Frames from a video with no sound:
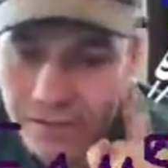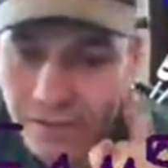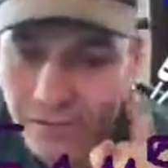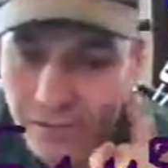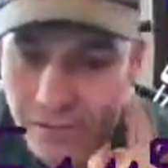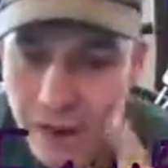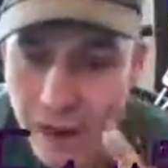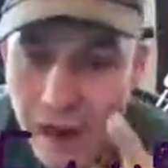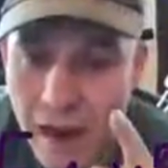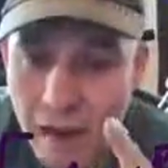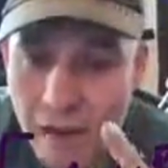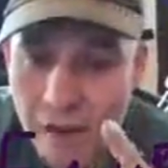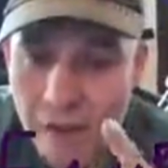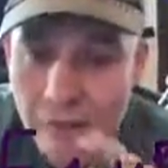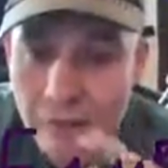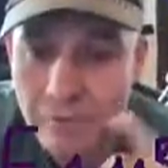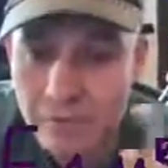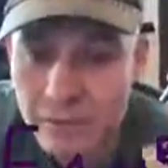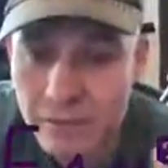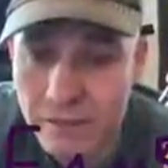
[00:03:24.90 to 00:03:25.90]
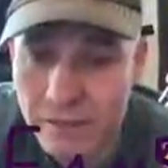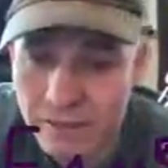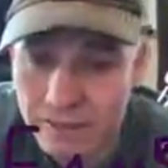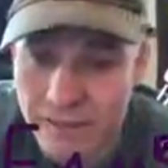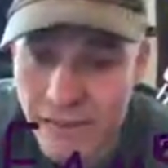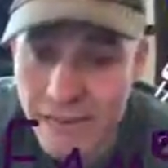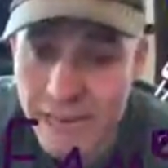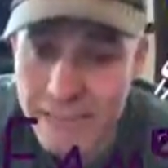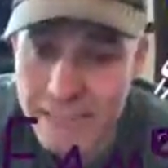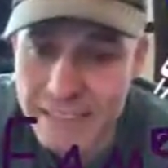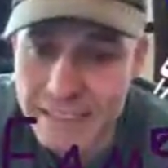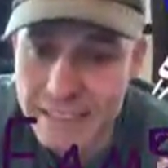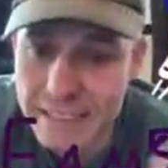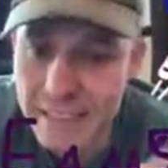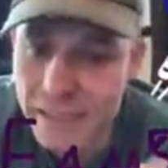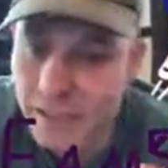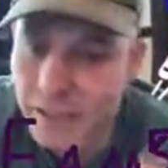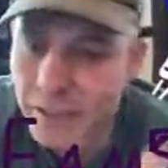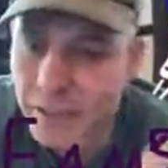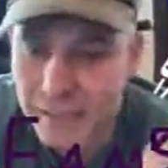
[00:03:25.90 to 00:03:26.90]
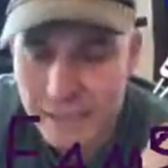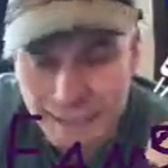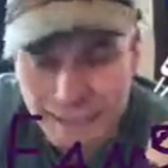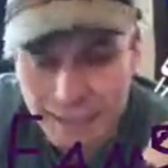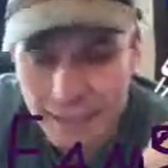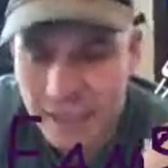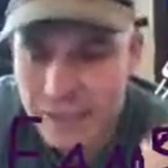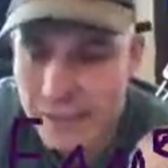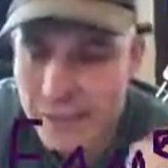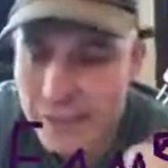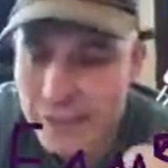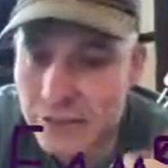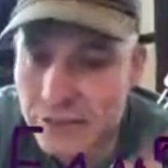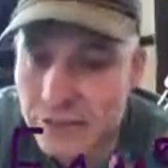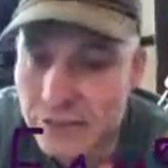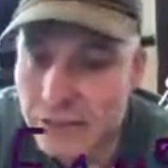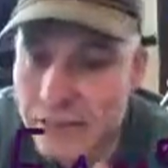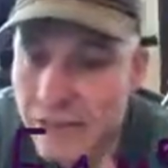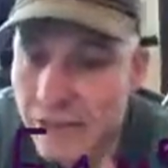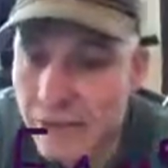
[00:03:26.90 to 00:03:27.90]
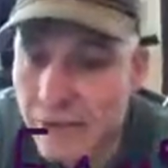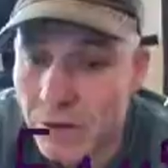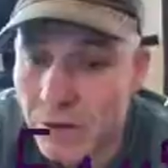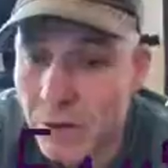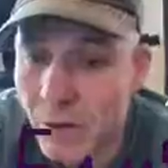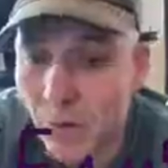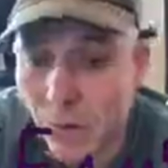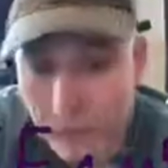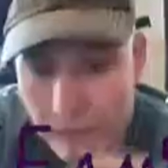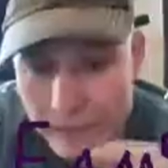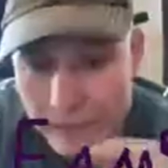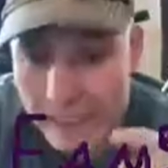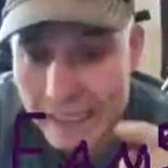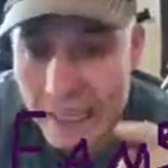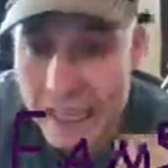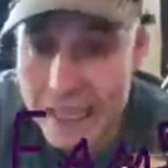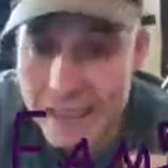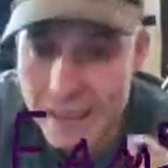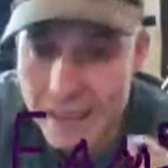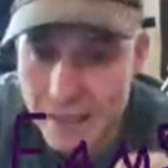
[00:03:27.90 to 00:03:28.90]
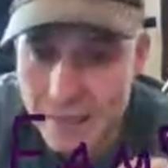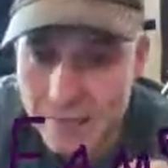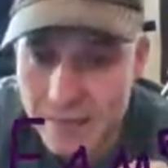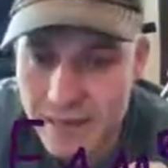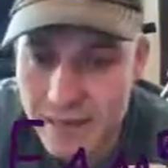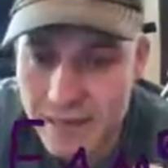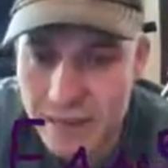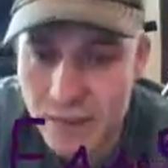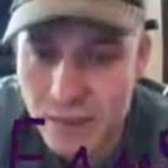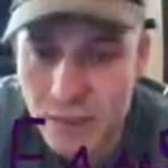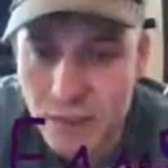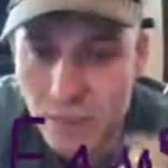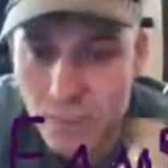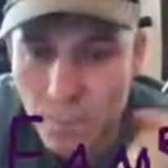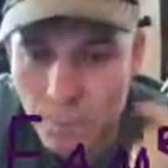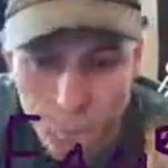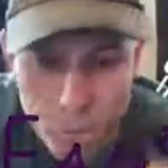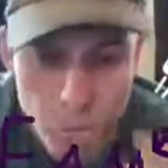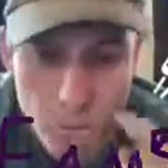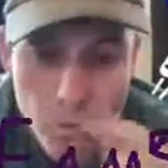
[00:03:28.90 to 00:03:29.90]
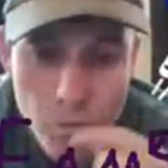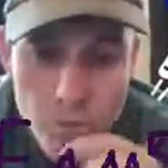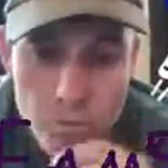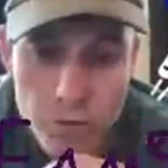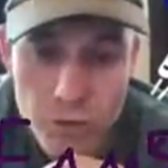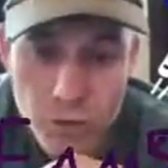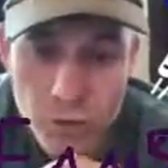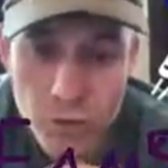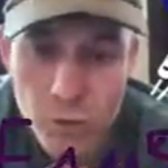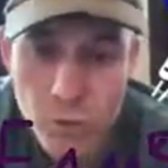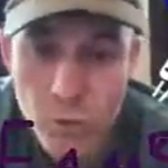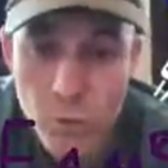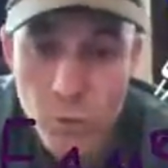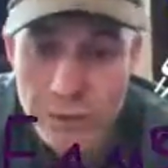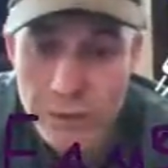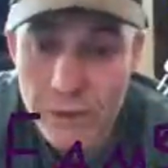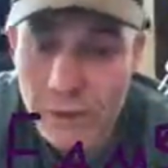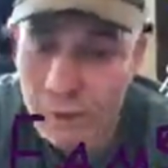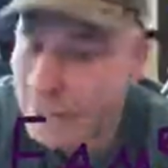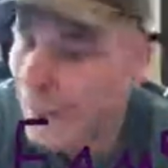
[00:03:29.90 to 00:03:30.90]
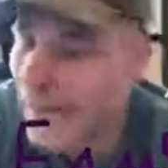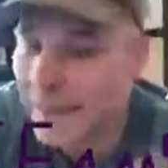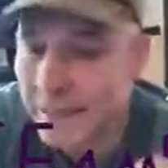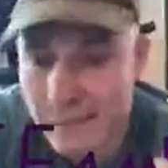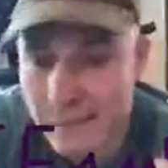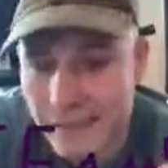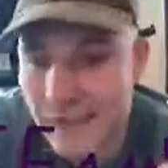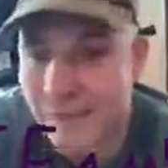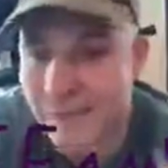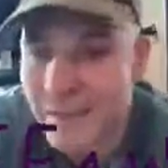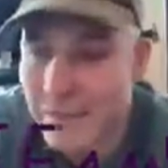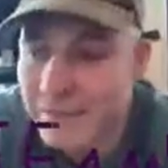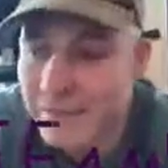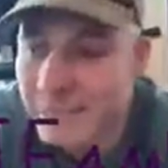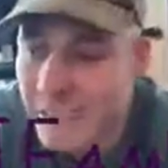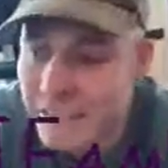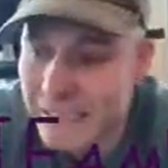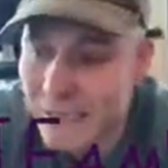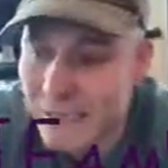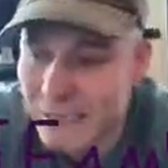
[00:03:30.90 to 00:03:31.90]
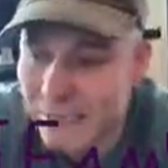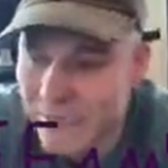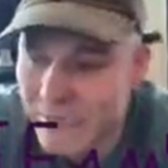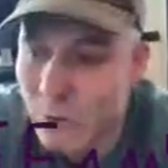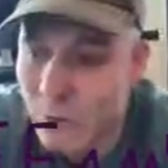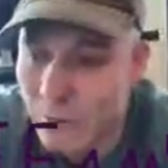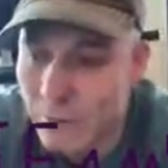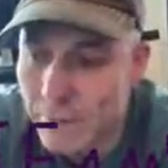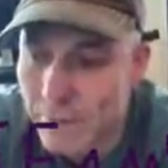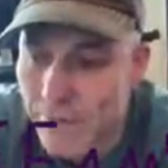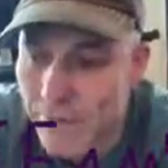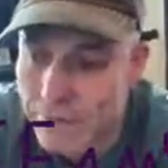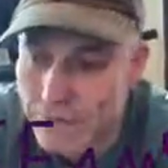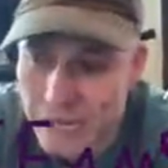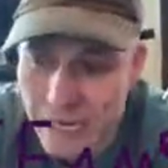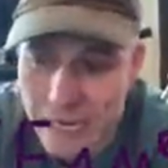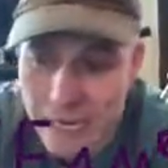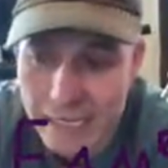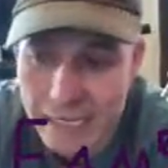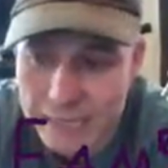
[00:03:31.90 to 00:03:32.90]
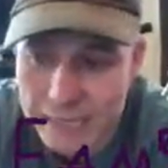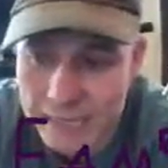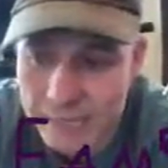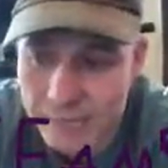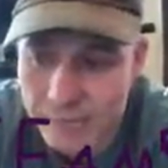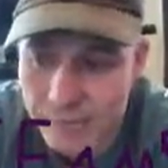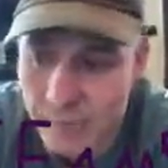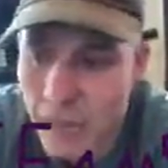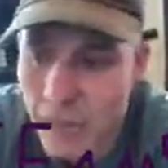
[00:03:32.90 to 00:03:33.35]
Ron was right in 2011 when the Atlanta Thrashers moved to Winnipeg and were renamed the Winnipeg Jets.